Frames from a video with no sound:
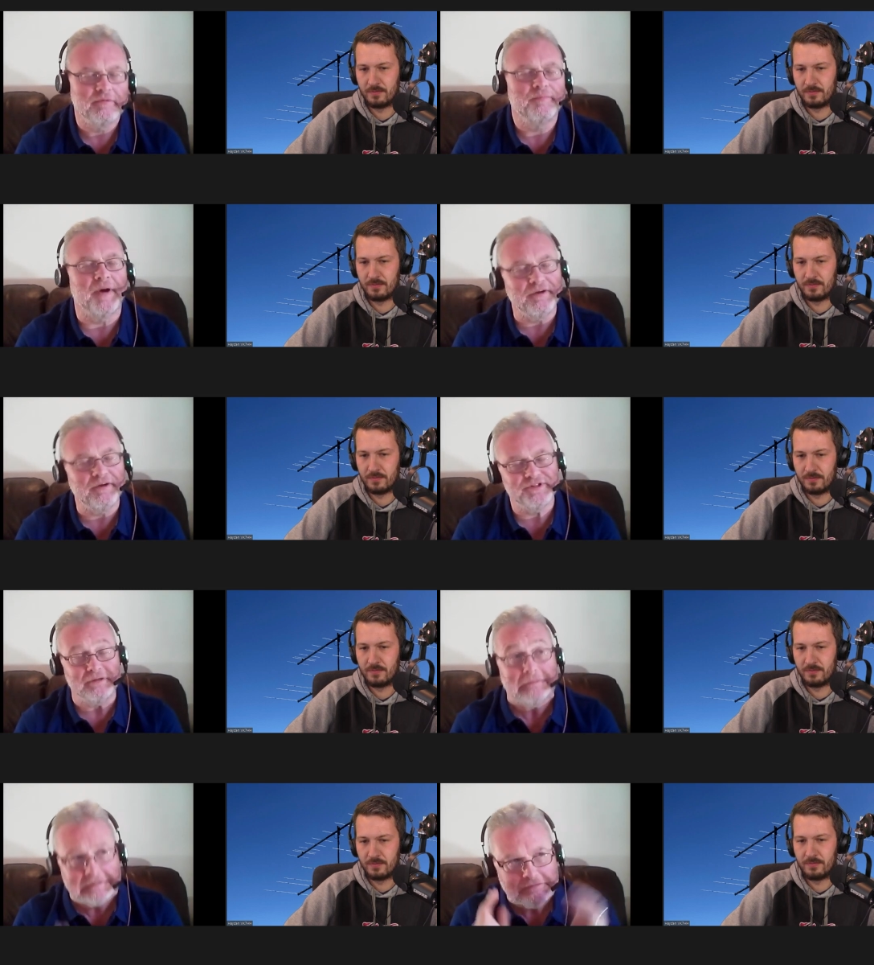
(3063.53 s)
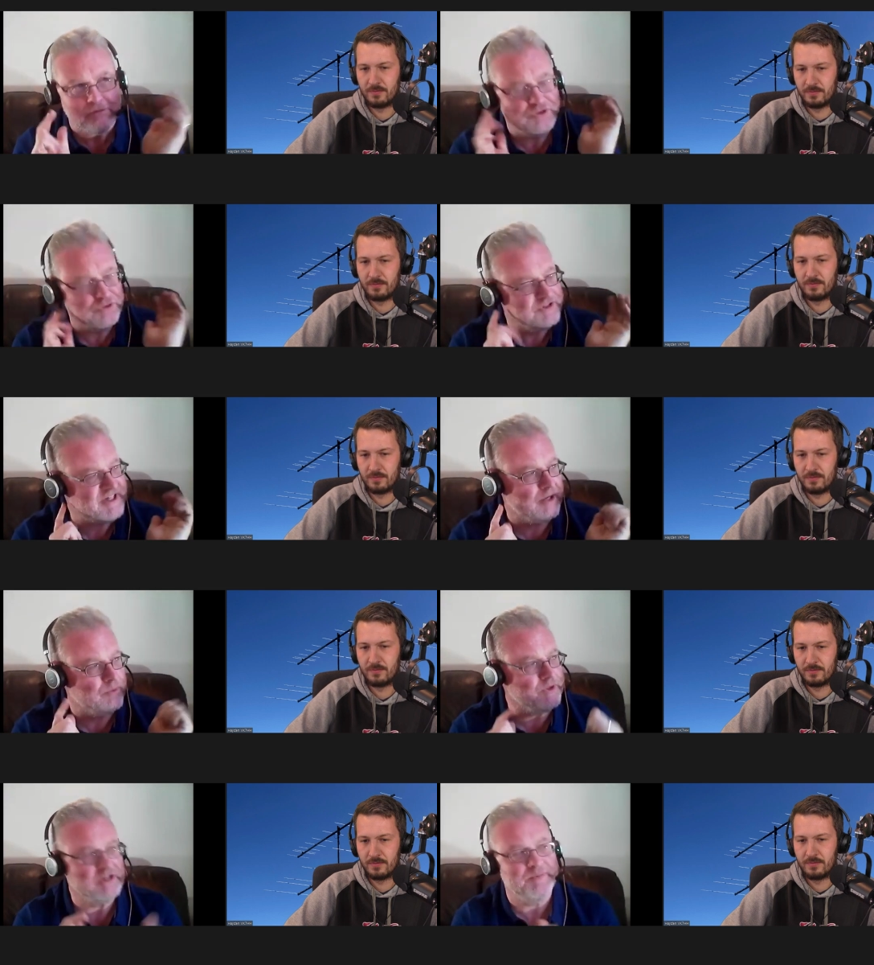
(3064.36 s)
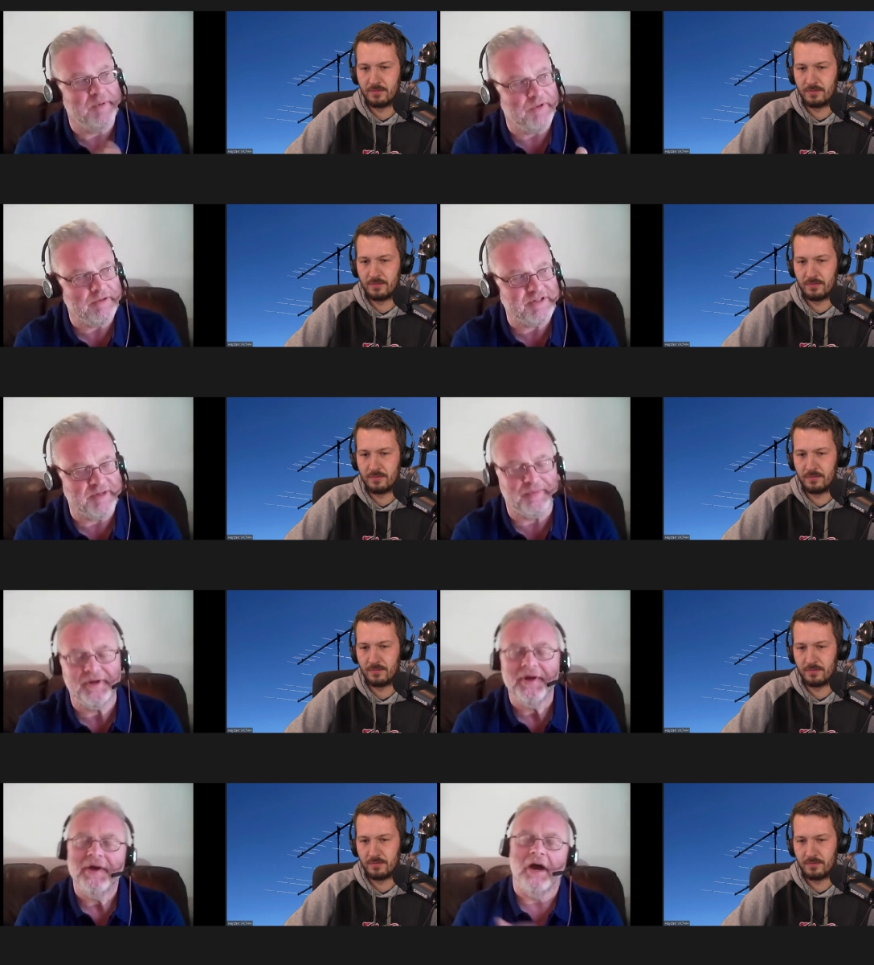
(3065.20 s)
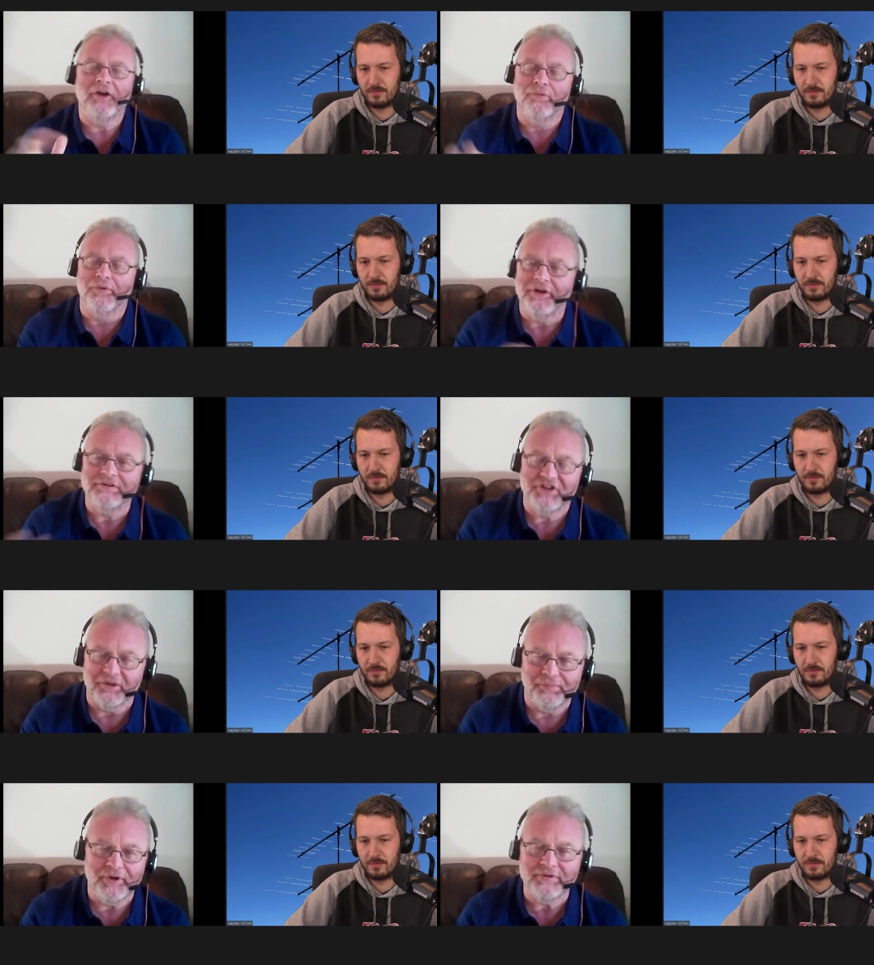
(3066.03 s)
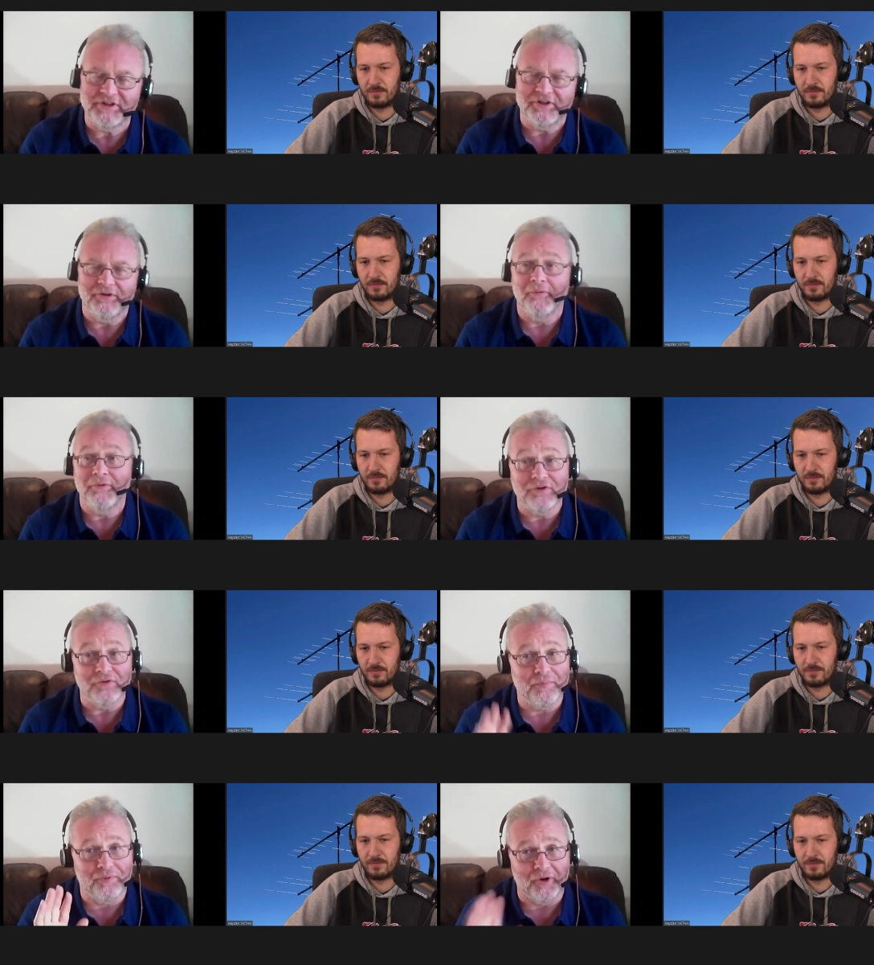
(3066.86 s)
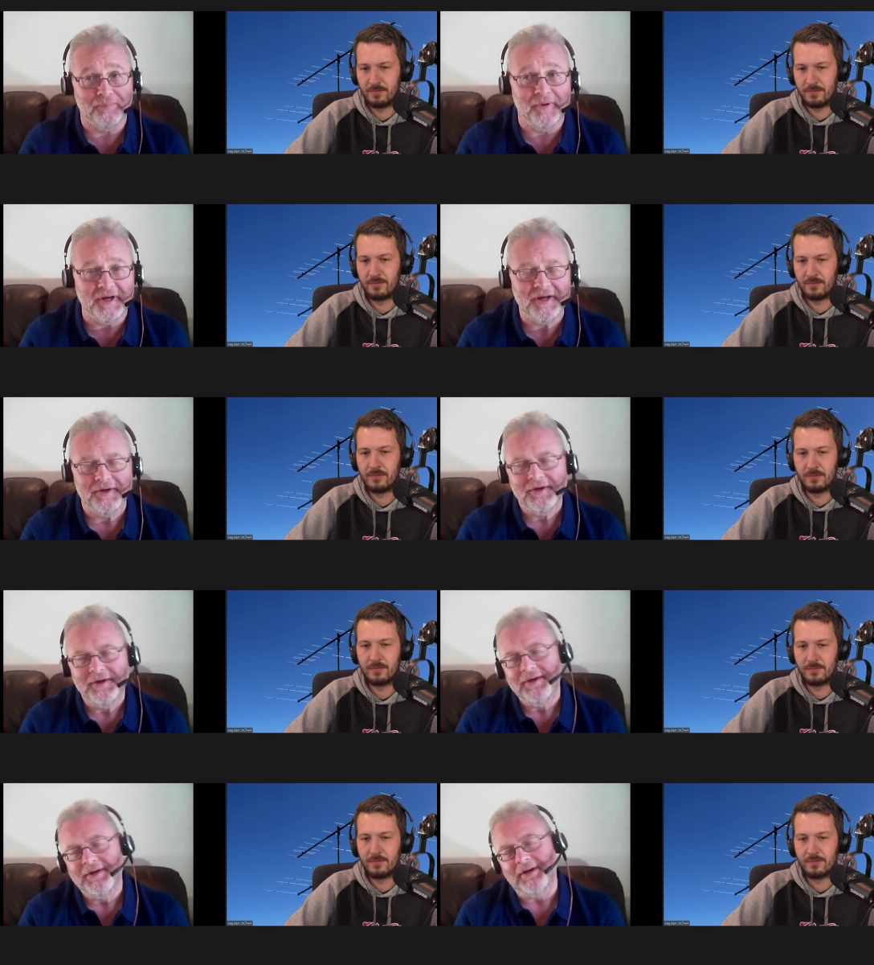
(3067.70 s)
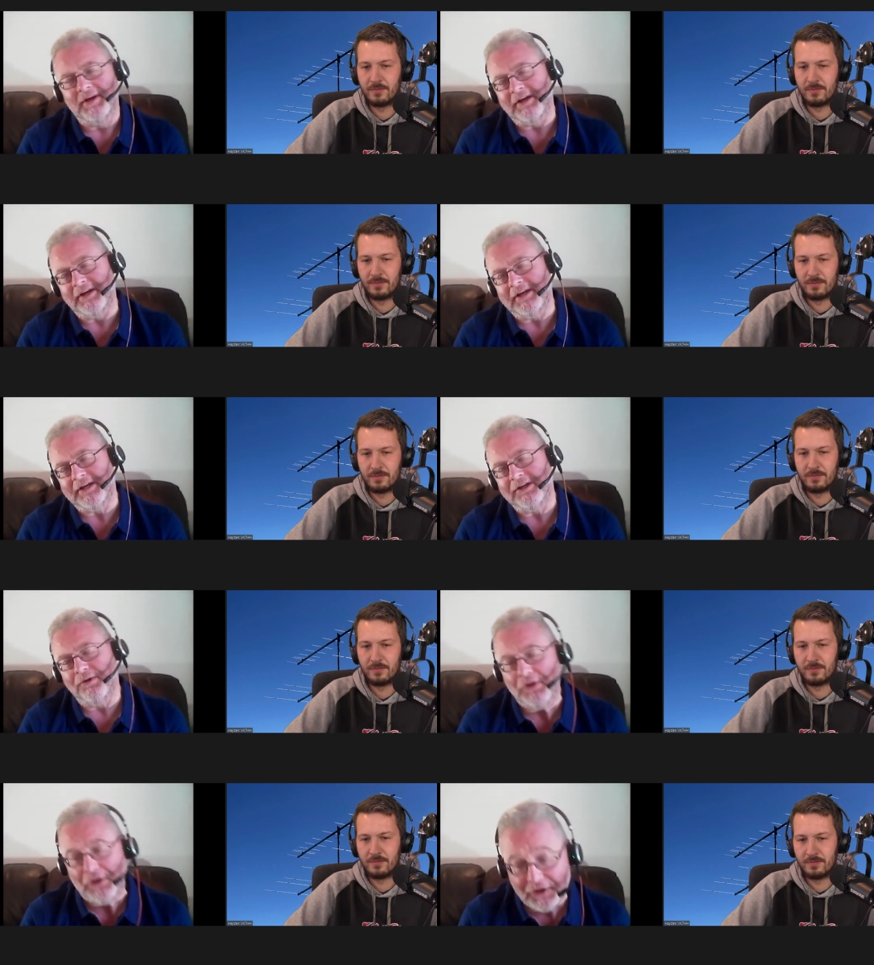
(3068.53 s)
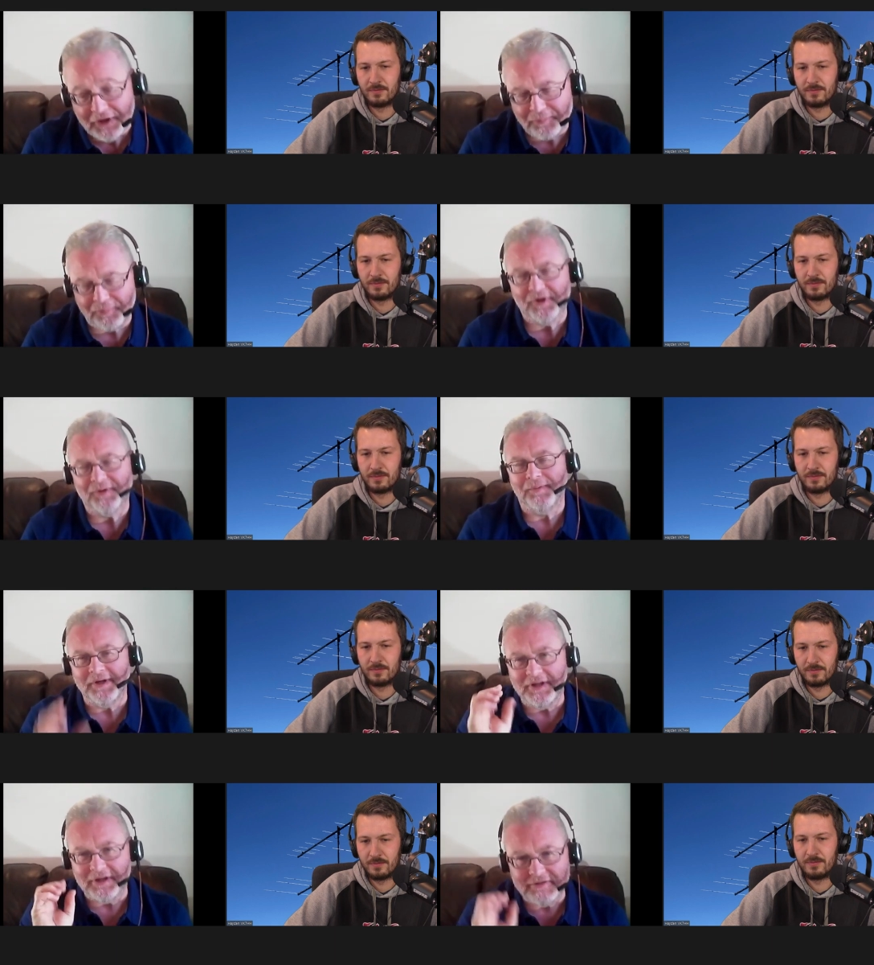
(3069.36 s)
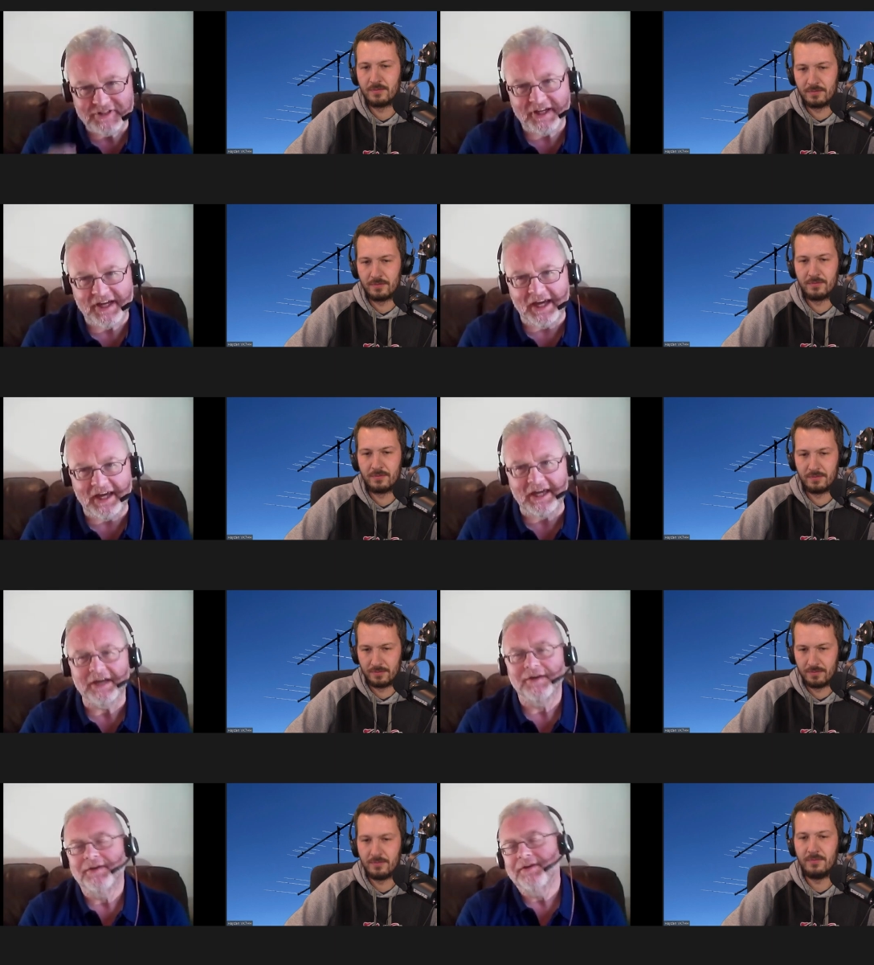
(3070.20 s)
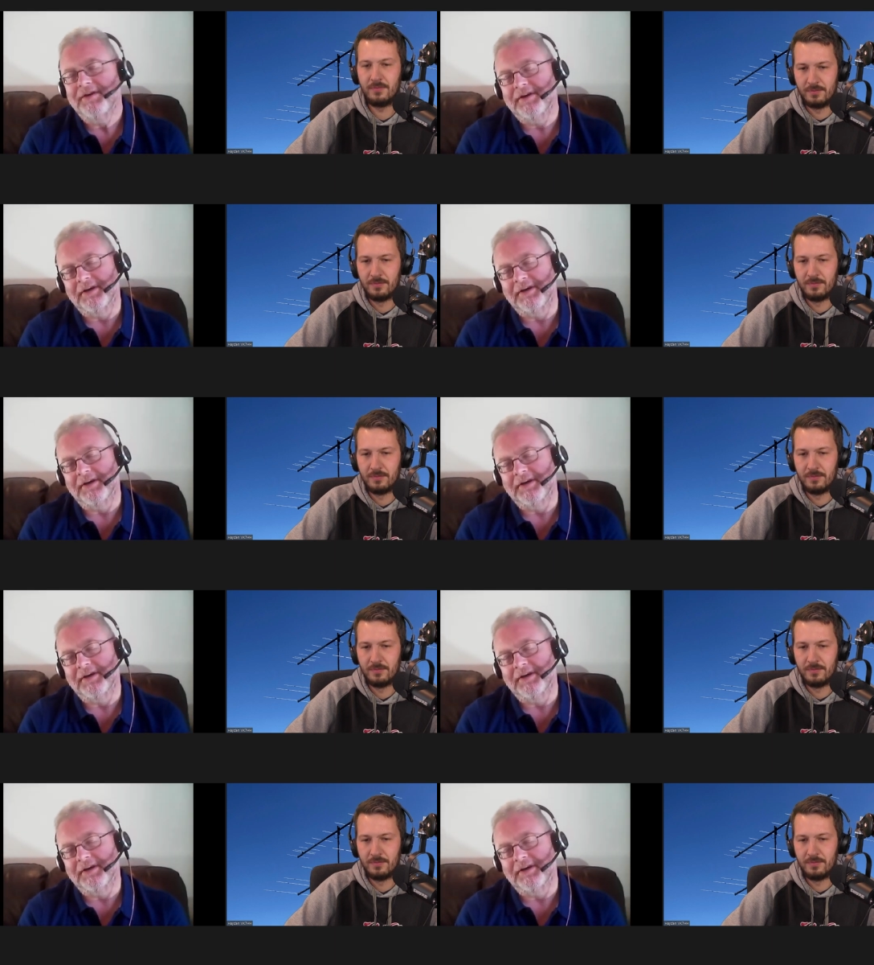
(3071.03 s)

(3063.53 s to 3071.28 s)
Speaker 1: I use it. Well, I shouldn't say that word because people use it, but I don't want to use a computer to do it. I want to do it properly, uh, you know, learn it properly, use a key mm.